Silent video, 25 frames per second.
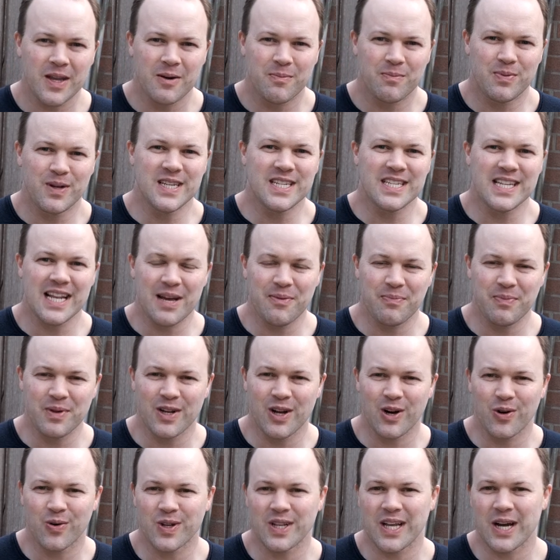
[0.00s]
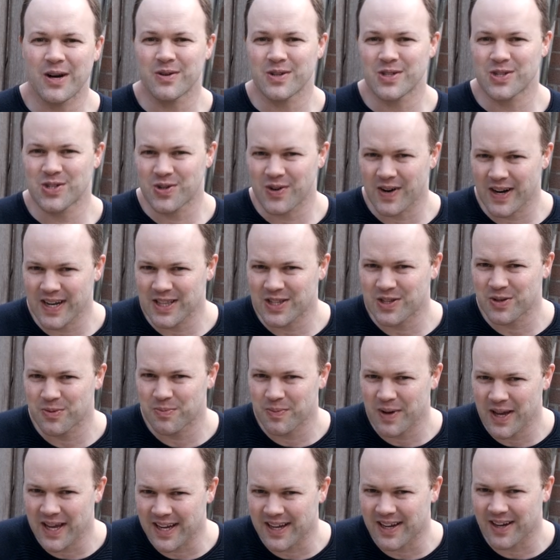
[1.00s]
Please let me know what I was trying to
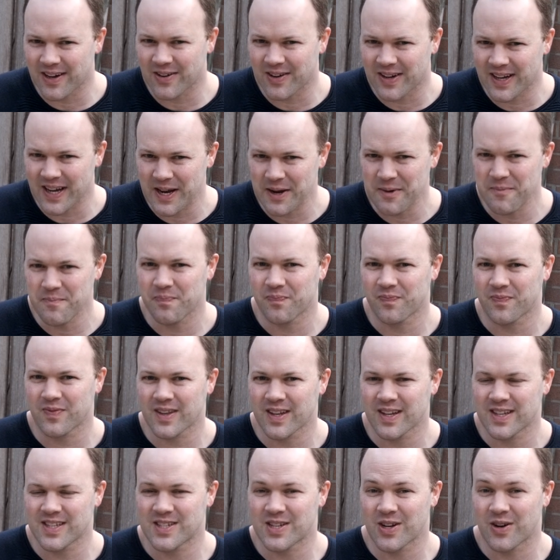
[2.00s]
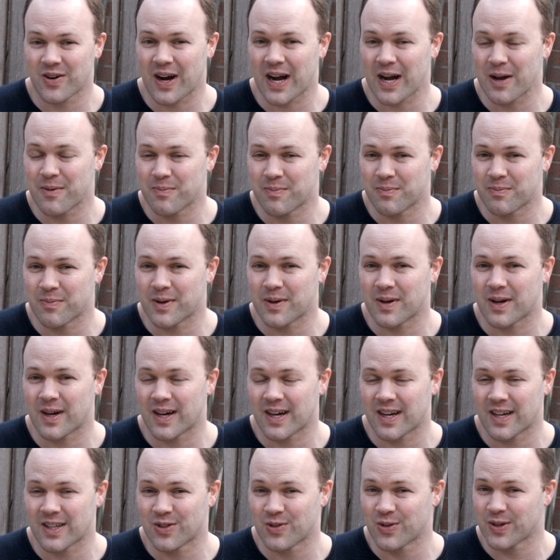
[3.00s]
make, okay? So I'm
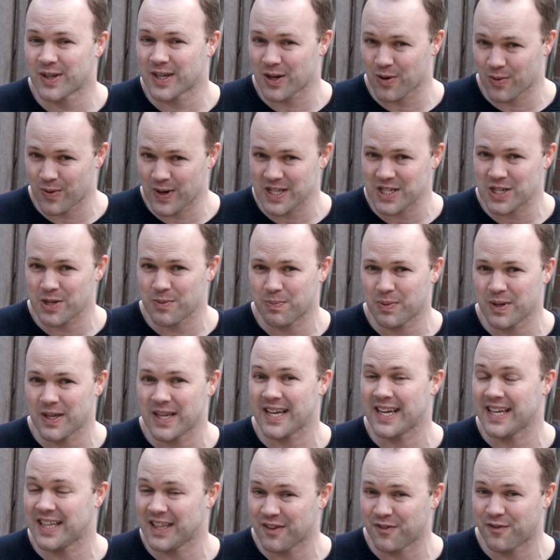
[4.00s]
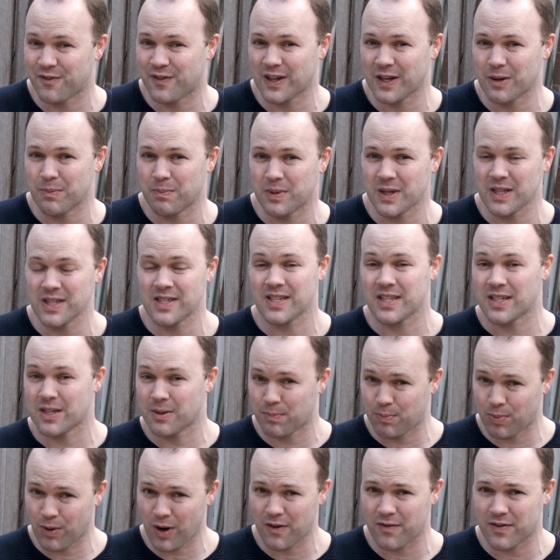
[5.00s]
doing a recipe in the Philippines, in the
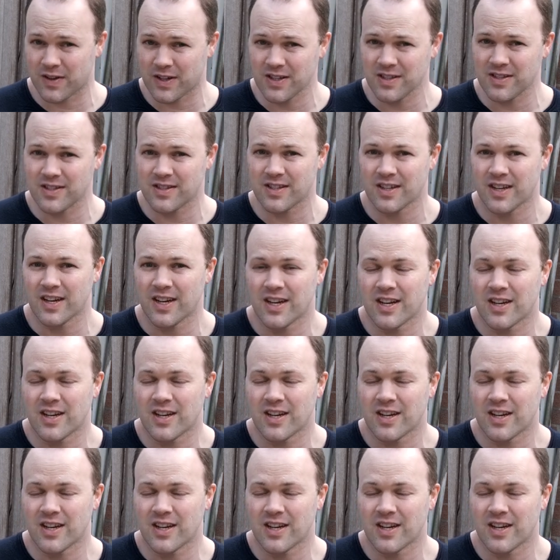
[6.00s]
province.